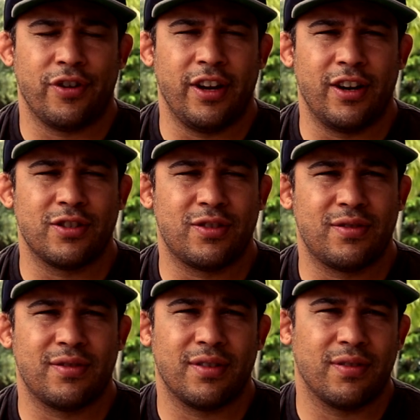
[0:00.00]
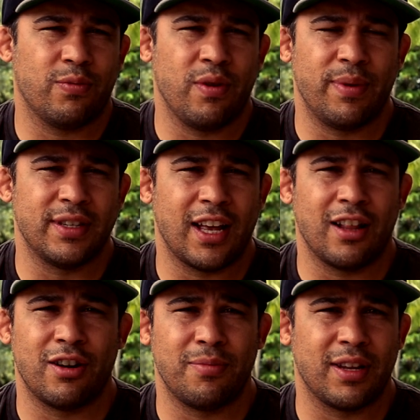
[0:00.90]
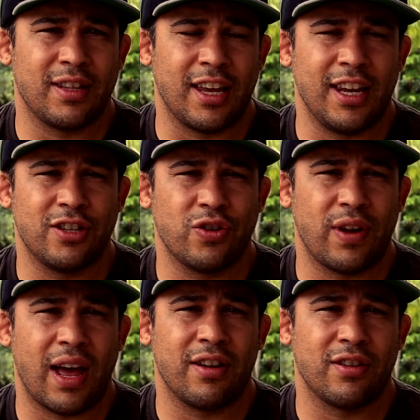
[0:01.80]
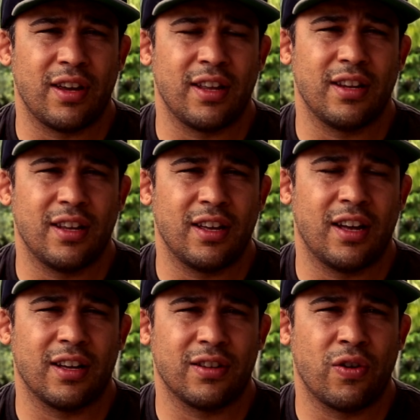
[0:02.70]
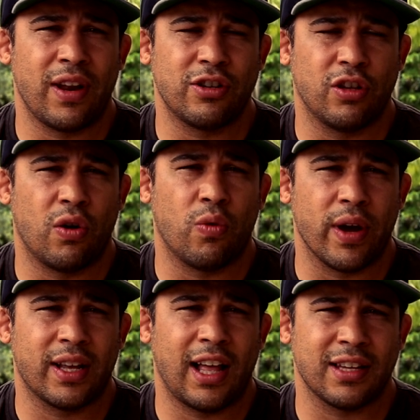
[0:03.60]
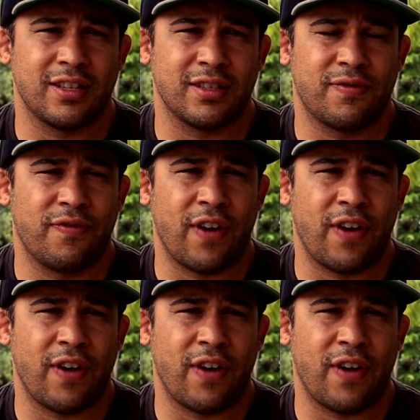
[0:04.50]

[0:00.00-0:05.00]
For years, we've been telling him that, that, he needs to go down and uh, go down to lower weight classes,